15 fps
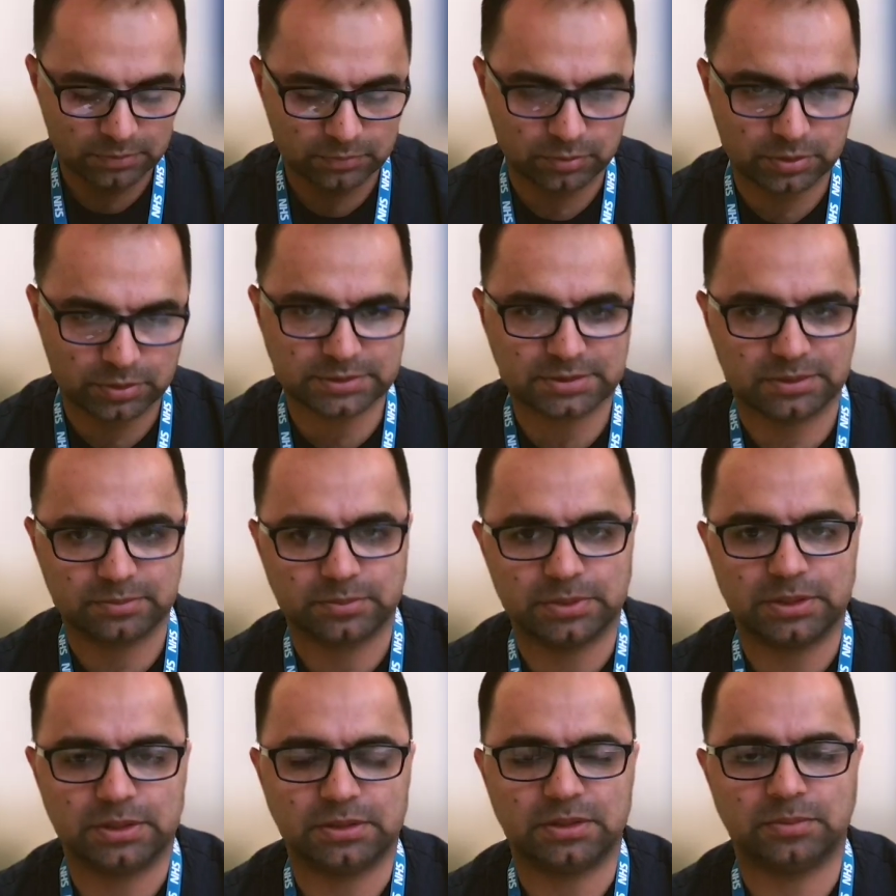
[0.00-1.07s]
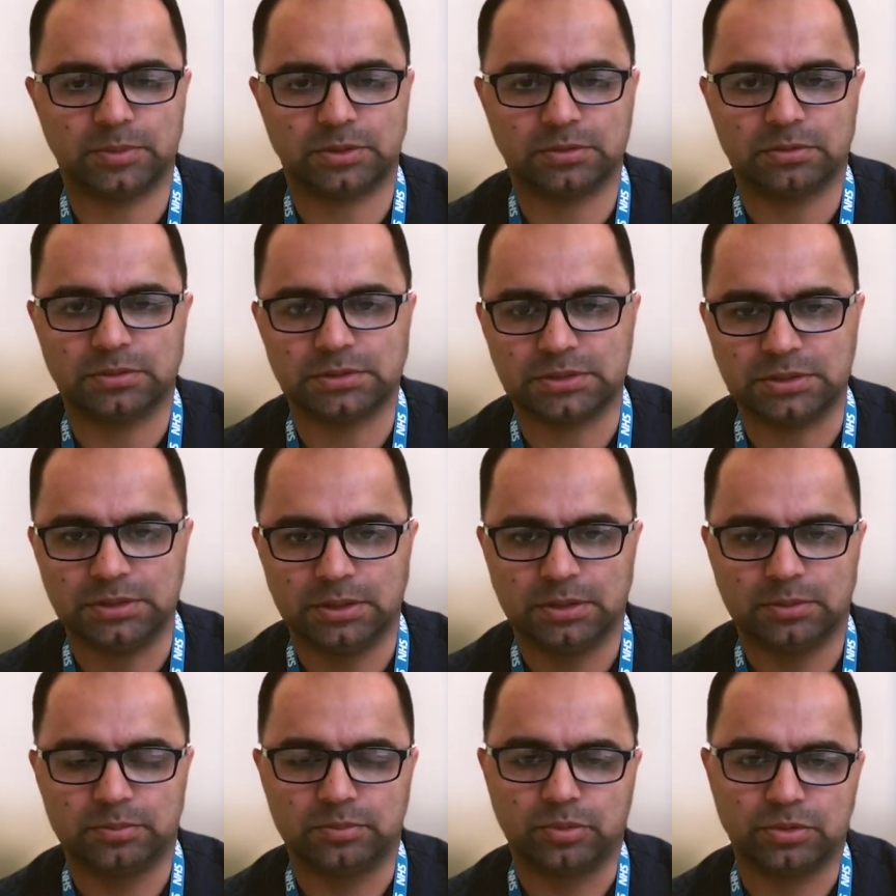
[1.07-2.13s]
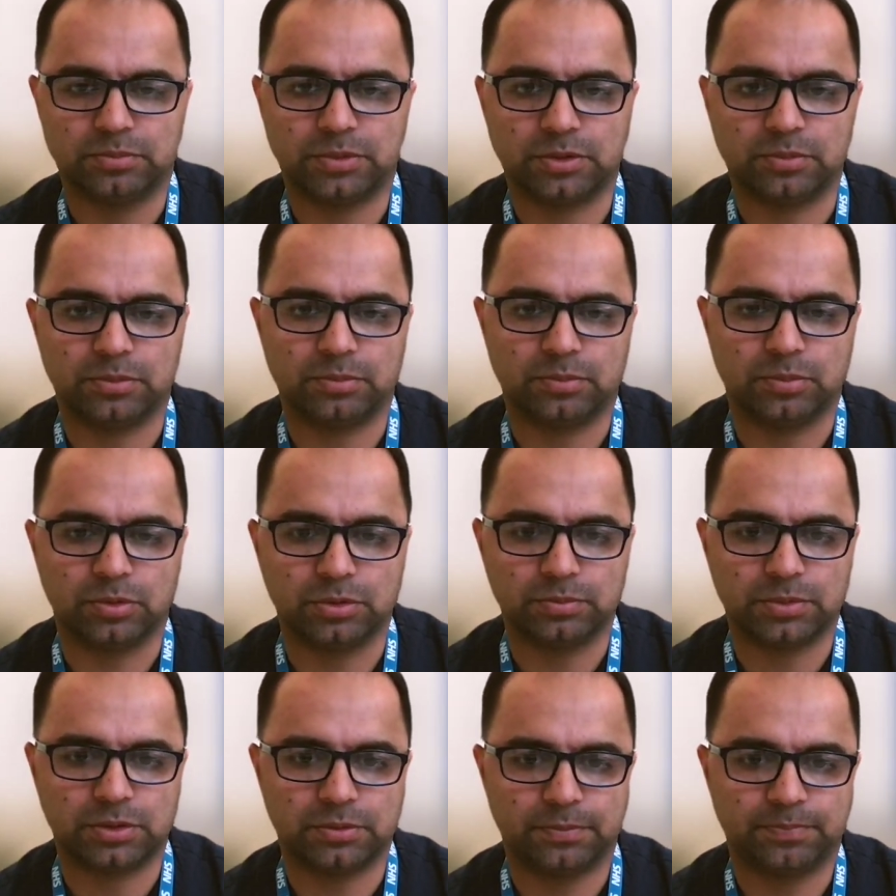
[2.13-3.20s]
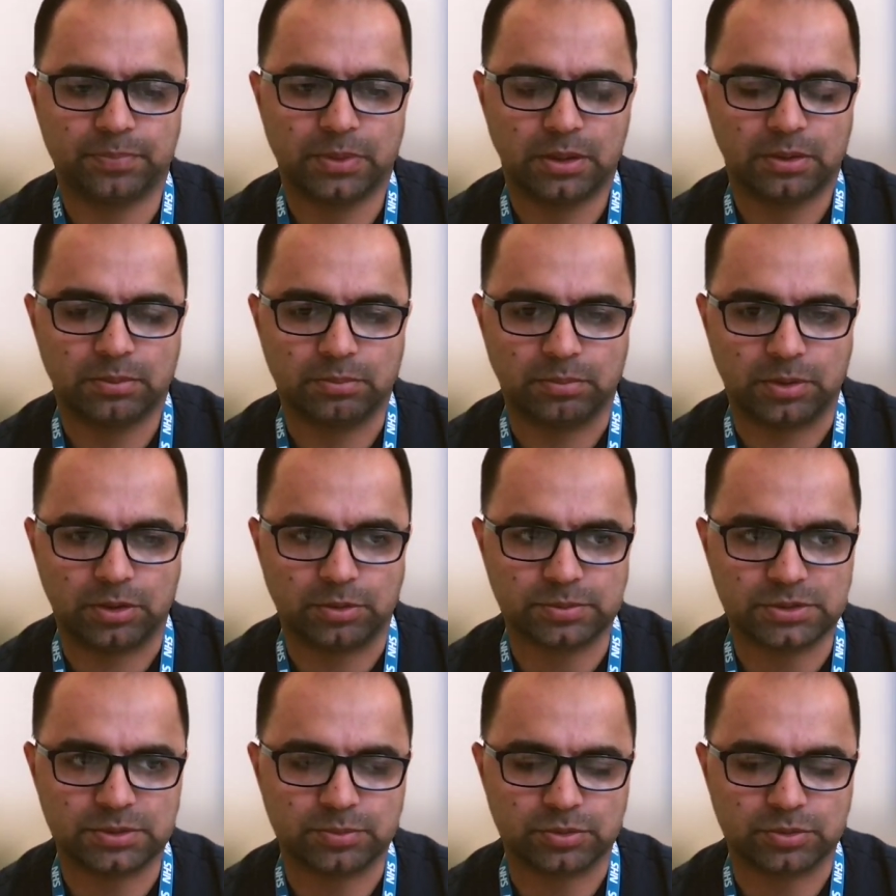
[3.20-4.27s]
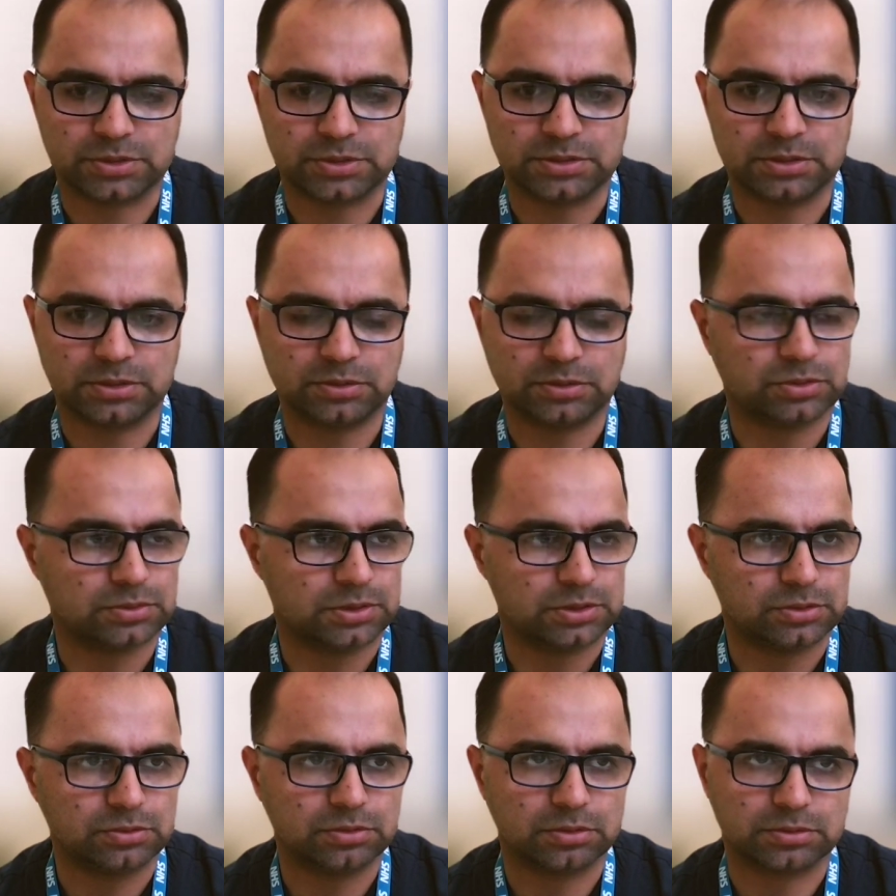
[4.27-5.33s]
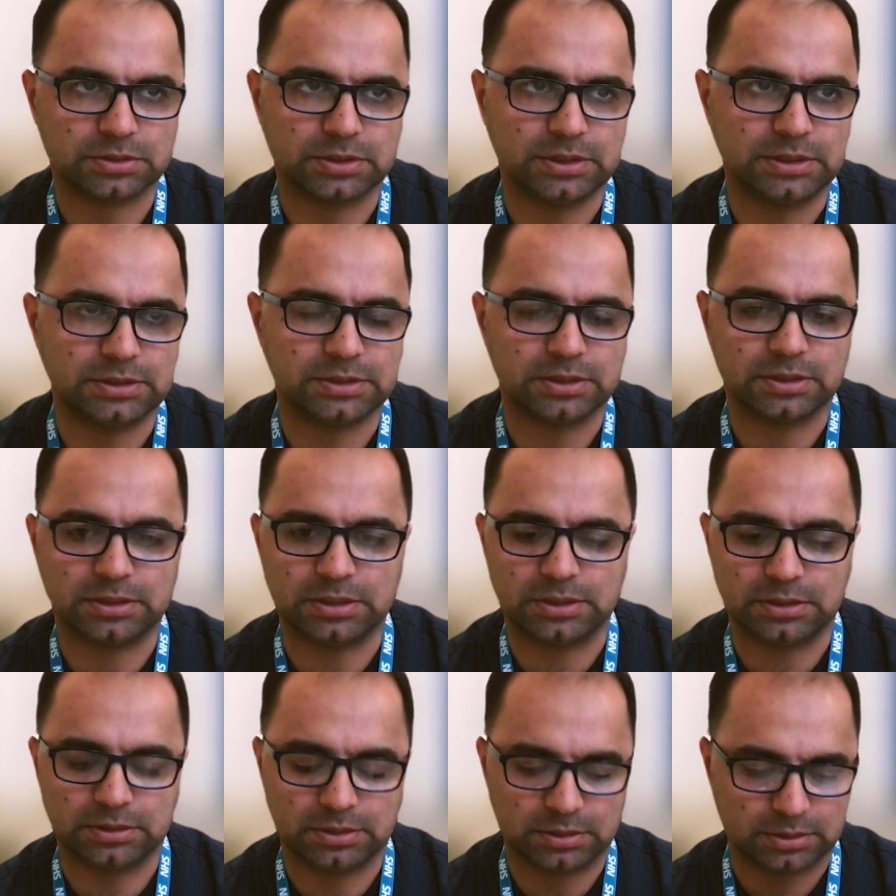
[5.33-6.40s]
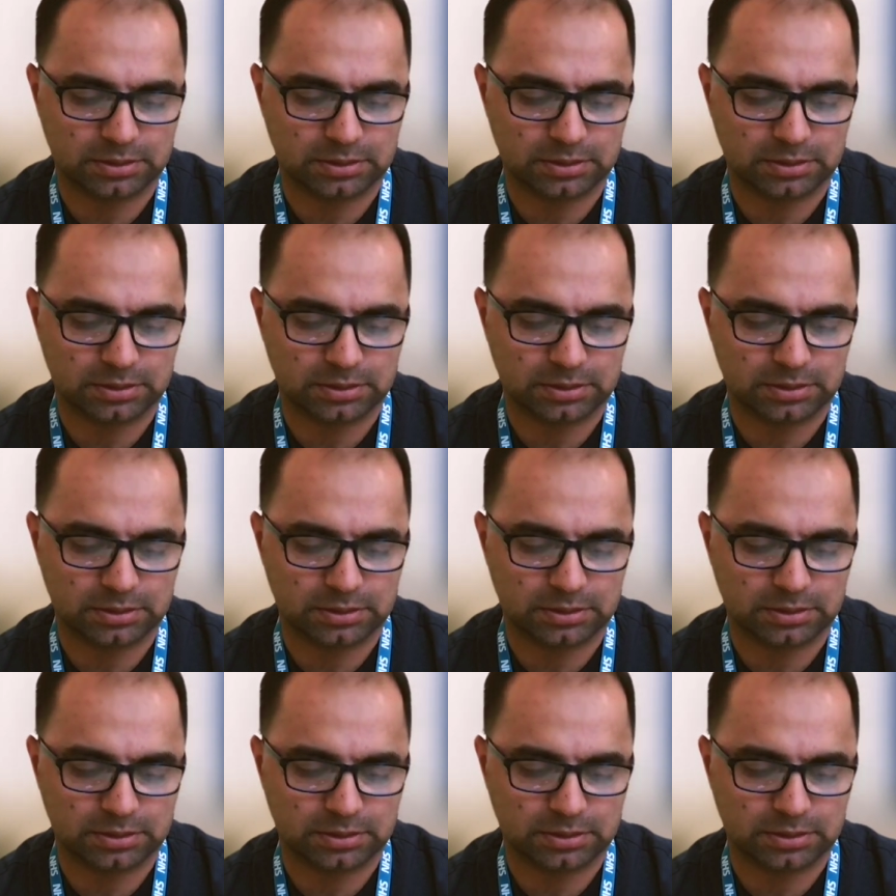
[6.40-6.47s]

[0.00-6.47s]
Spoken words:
For example, in hematology, bone marrow biopsy procedure usually do not need any